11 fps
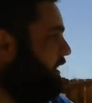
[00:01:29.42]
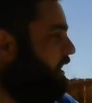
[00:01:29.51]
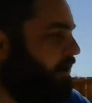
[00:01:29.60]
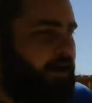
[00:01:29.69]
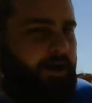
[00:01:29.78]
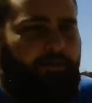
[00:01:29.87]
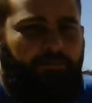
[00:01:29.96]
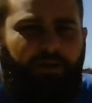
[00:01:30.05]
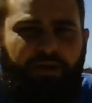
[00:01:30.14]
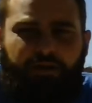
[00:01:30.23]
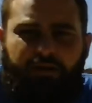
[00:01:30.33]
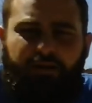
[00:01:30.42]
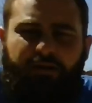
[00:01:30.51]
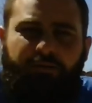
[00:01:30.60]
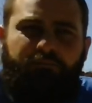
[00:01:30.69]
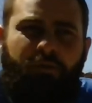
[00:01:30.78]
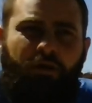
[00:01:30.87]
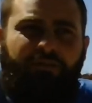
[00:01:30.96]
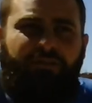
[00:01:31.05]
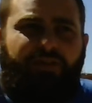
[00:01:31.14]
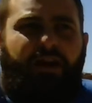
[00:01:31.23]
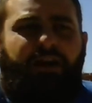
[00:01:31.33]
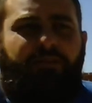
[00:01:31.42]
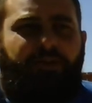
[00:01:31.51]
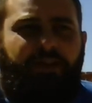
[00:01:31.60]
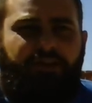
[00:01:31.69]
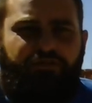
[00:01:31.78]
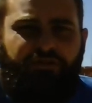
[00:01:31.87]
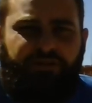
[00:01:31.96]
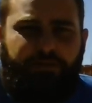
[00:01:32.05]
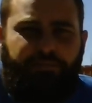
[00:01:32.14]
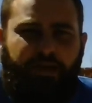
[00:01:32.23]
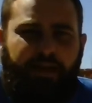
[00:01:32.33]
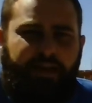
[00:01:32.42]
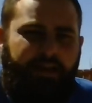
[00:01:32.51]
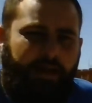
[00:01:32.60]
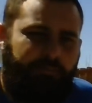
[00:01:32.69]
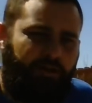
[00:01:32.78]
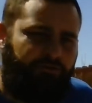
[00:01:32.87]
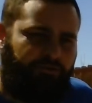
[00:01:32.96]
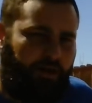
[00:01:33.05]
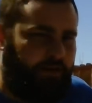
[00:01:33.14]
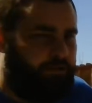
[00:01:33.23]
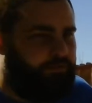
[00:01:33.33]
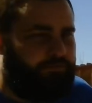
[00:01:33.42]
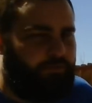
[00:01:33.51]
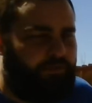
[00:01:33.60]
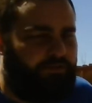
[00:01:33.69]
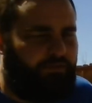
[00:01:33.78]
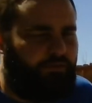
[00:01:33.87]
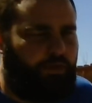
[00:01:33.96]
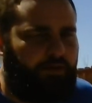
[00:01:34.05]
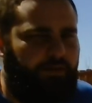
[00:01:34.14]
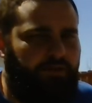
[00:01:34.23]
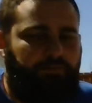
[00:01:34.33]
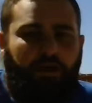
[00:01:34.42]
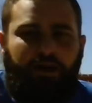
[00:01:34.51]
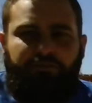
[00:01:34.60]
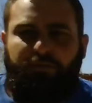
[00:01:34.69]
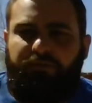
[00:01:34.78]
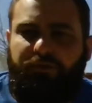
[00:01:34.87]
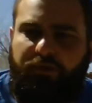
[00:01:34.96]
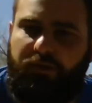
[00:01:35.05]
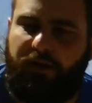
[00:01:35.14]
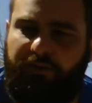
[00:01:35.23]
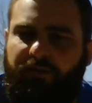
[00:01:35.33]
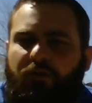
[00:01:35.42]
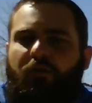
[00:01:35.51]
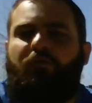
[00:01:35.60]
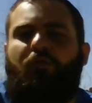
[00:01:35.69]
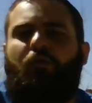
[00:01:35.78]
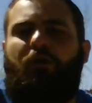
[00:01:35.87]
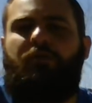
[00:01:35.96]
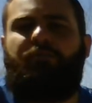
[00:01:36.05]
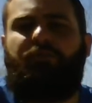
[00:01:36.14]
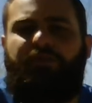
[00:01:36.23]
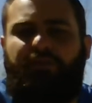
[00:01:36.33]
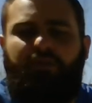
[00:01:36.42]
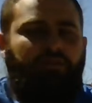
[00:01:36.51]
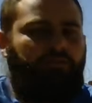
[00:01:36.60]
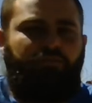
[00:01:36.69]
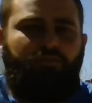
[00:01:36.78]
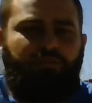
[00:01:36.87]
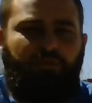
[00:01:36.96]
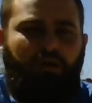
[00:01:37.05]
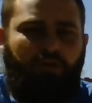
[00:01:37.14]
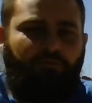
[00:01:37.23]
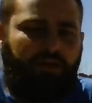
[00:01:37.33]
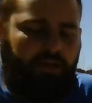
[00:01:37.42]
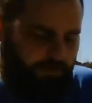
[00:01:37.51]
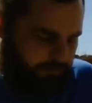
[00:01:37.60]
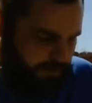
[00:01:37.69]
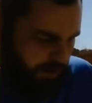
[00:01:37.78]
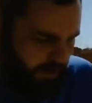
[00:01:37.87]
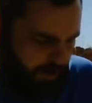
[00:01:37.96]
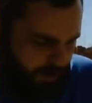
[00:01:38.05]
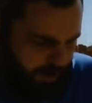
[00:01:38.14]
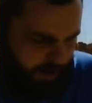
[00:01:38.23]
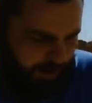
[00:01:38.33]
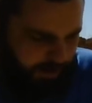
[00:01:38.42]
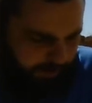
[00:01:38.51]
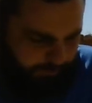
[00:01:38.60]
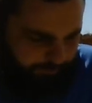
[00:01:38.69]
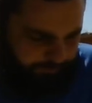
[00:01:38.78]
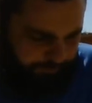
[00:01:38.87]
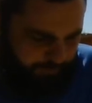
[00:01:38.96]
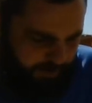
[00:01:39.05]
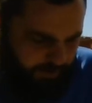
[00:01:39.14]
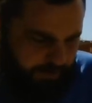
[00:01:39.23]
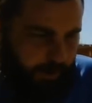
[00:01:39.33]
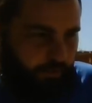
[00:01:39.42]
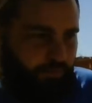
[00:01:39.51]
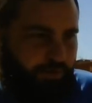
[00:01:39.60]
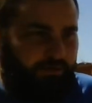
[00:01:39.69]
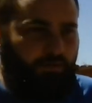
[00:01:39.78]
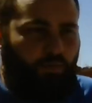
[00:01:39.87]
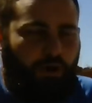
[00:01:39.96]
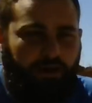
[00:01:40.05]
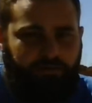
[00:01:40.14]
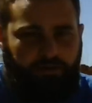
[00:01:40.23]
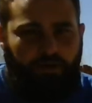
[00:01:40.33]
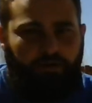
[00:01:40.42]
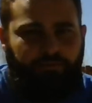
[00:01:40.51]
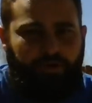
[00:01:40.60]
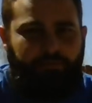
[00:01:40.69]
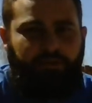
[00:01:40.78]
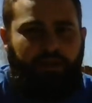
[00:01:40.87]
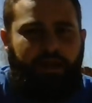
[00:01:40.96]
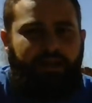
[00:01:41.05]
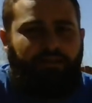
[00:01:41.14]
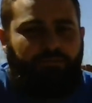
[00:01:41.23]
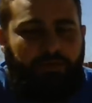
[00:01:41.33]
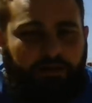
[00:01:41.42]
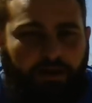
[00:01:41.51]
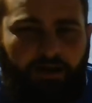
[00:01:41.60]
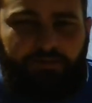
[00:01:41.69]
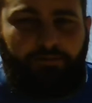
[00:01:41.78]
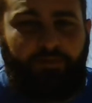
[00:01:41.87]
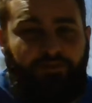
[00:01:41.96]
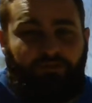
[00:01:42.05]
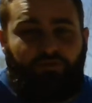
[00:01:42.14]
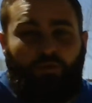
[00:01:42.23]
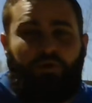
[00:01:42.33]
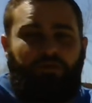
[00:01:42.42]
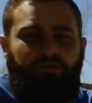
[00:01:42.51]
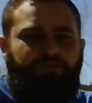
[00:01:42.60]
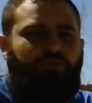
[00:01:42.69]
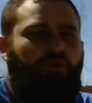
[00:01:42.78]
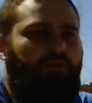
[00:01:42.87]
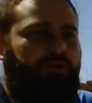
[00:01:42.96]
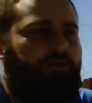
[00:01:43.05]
But Mars is kind of an interesting planet, and I'm going to try and go through these as quickly as possible so you guys aren't overwhelmed with a super long video. Now, the reason why it's called a red planet is because of its soil. So